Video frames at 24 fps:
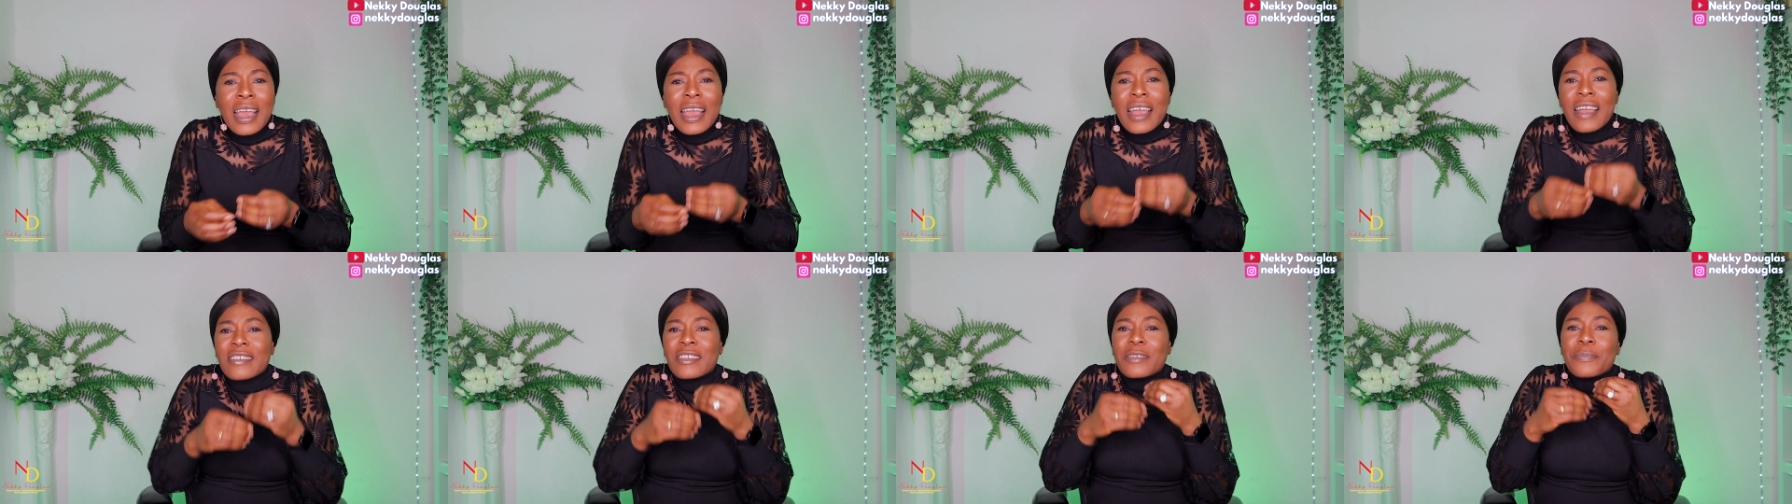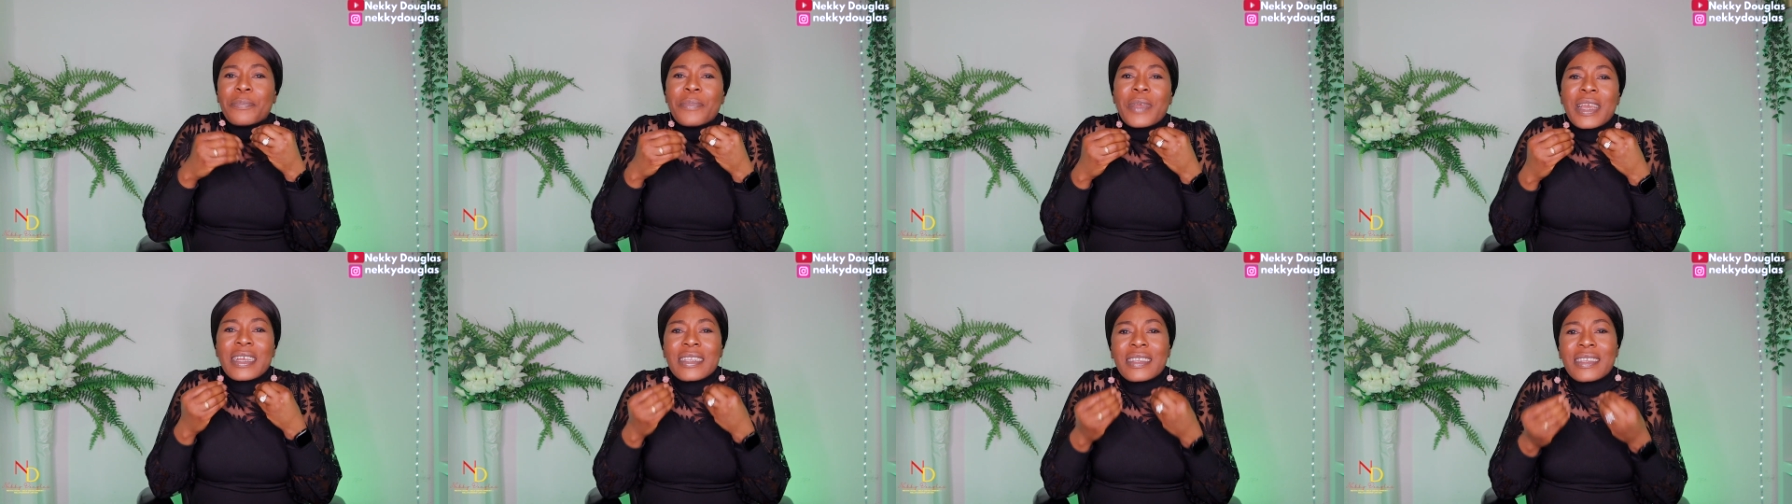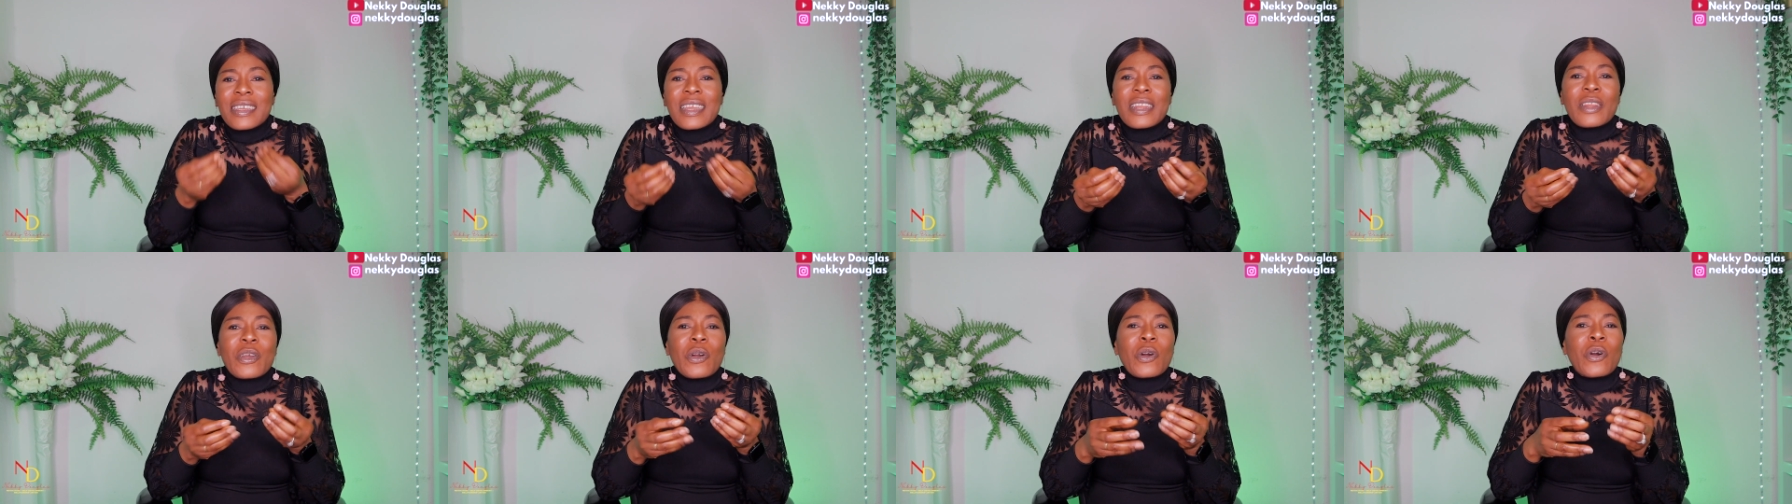
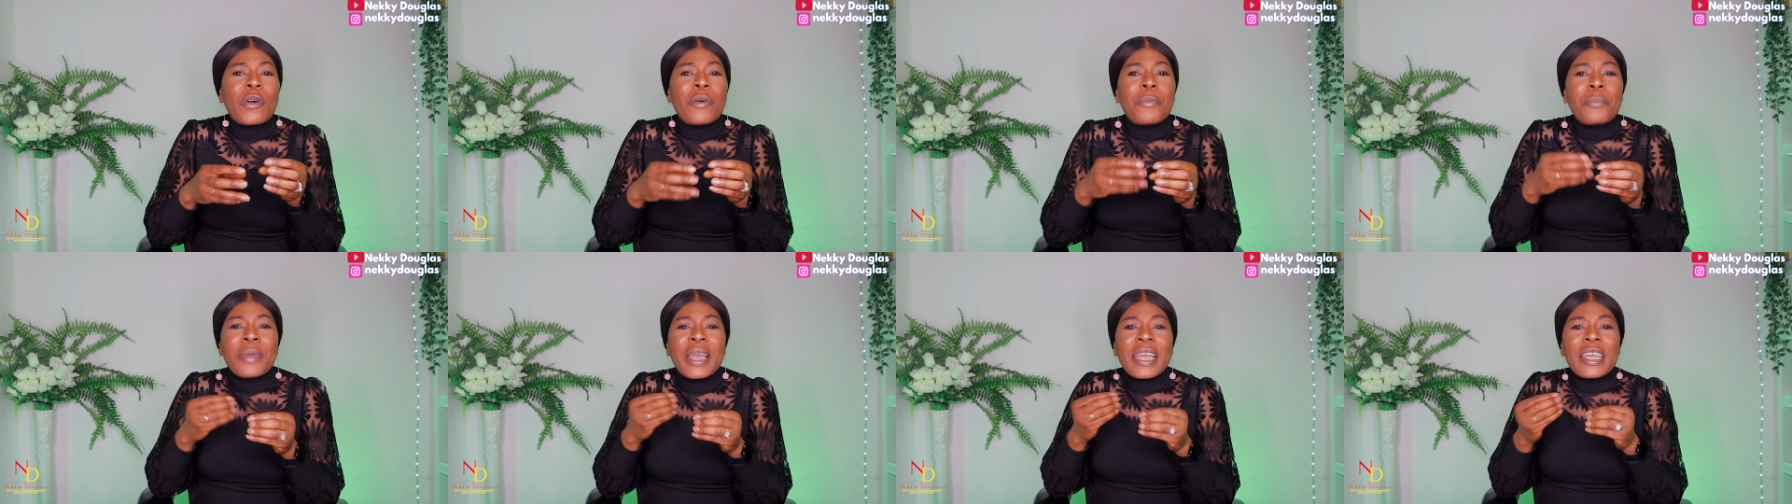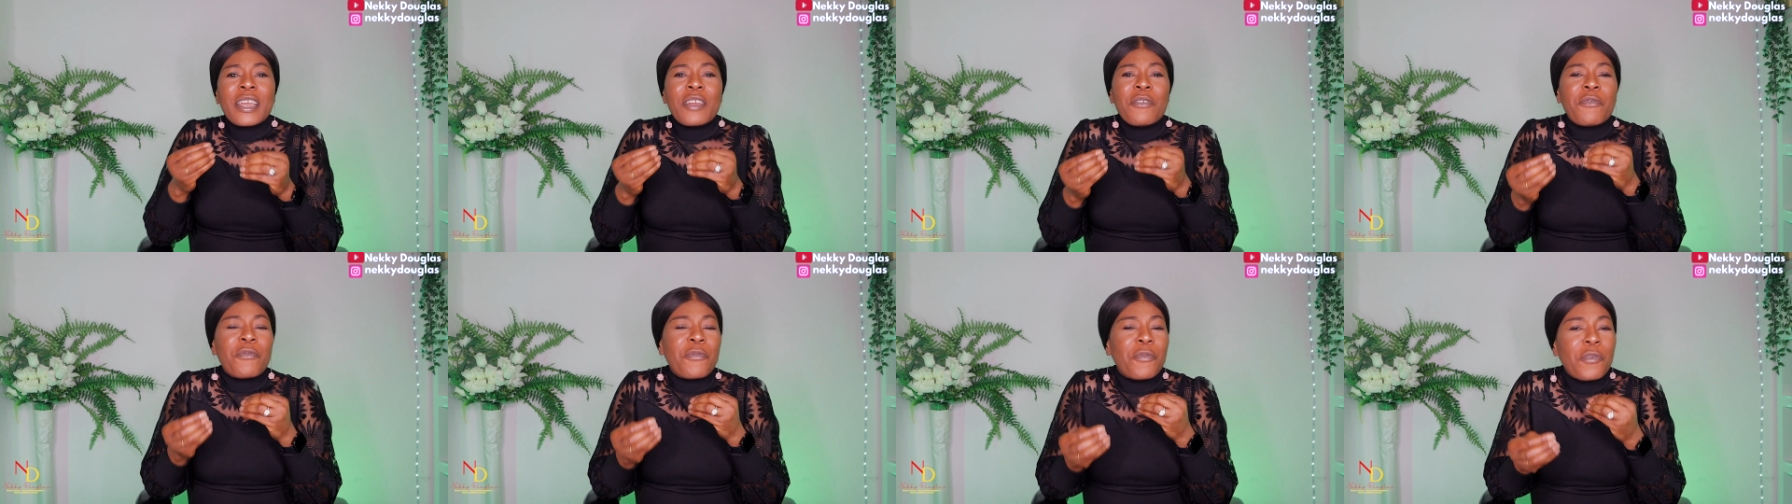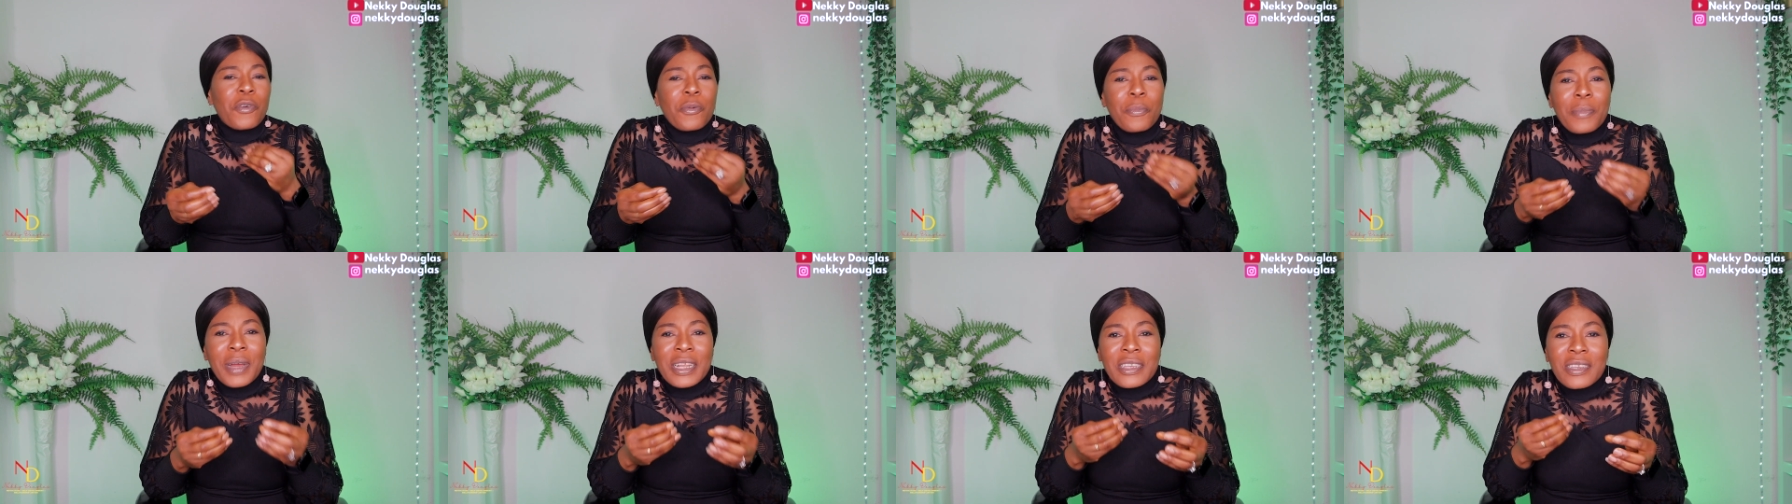Expecting or begging
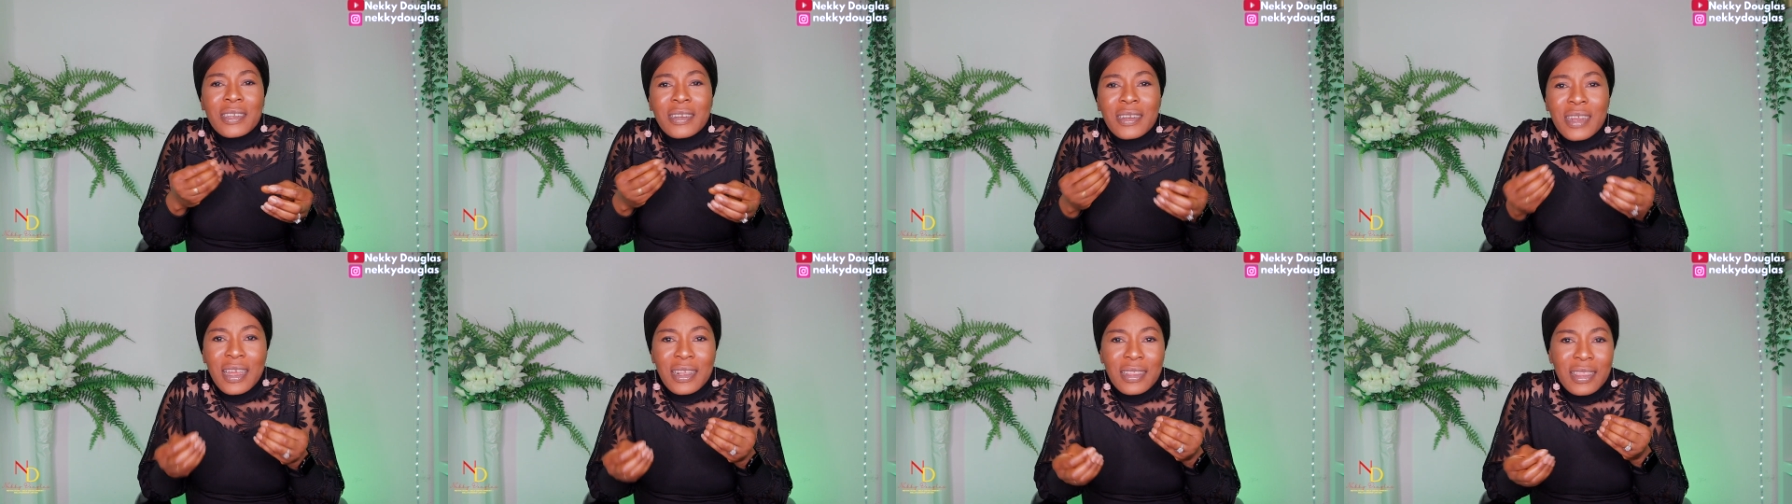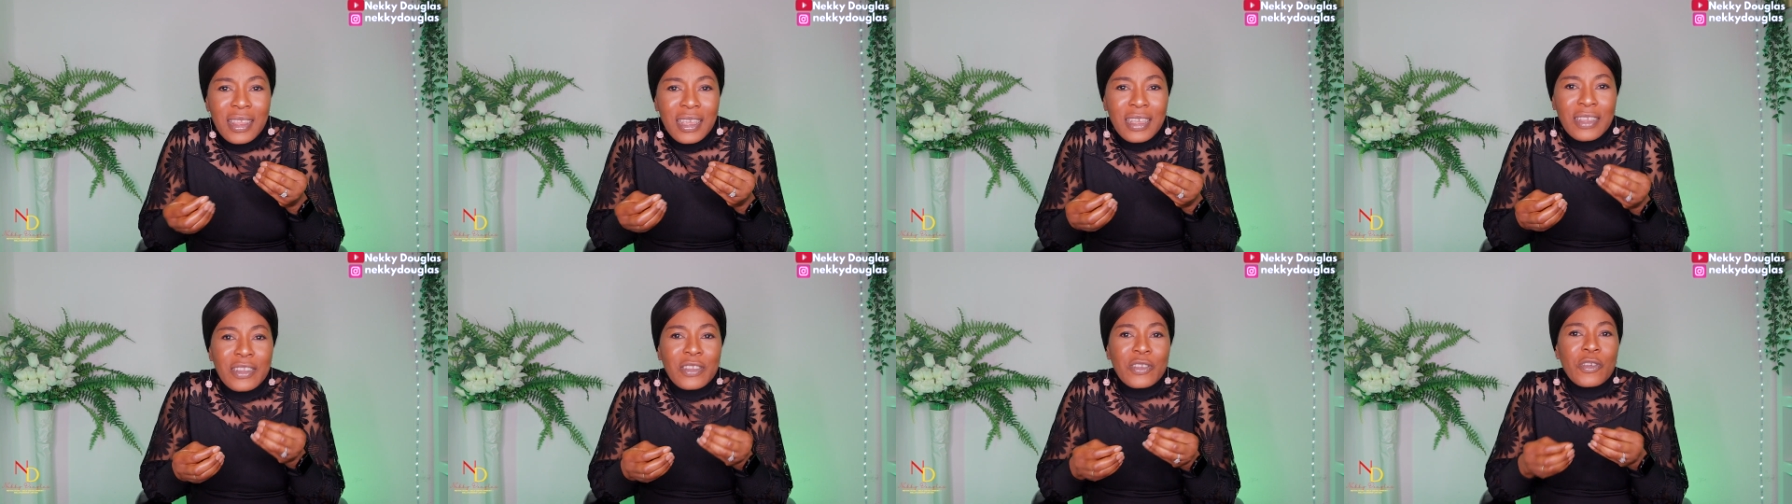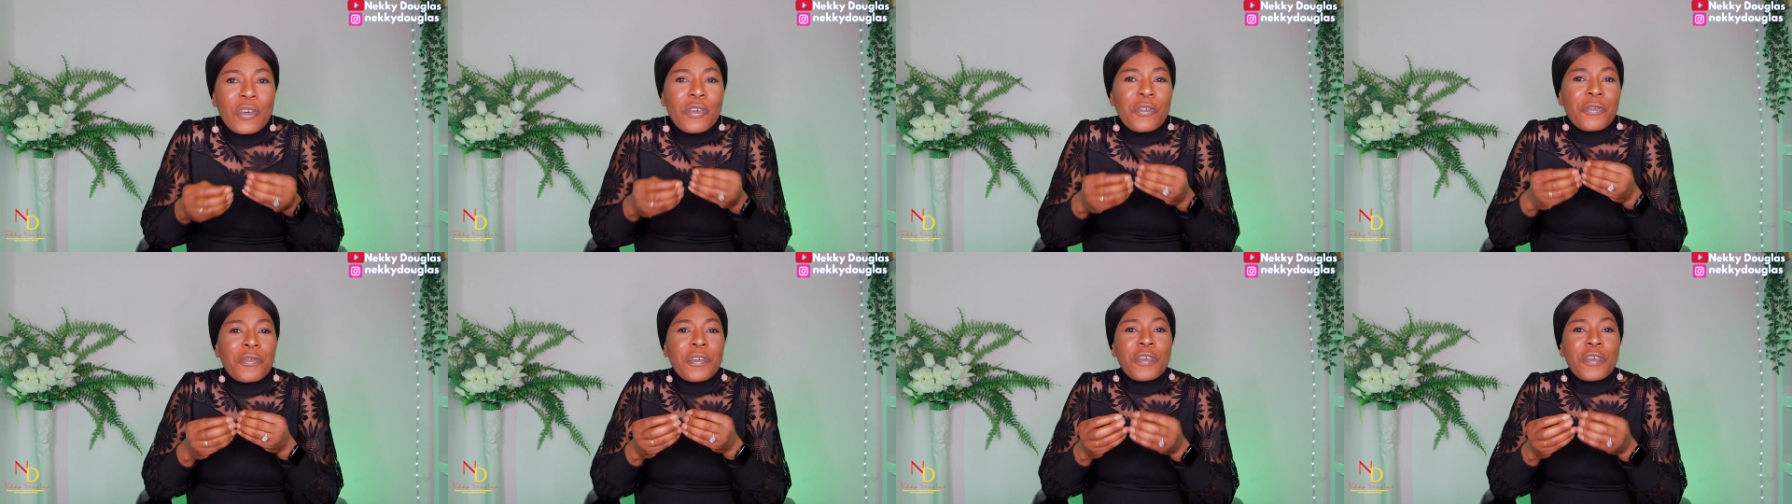for material things or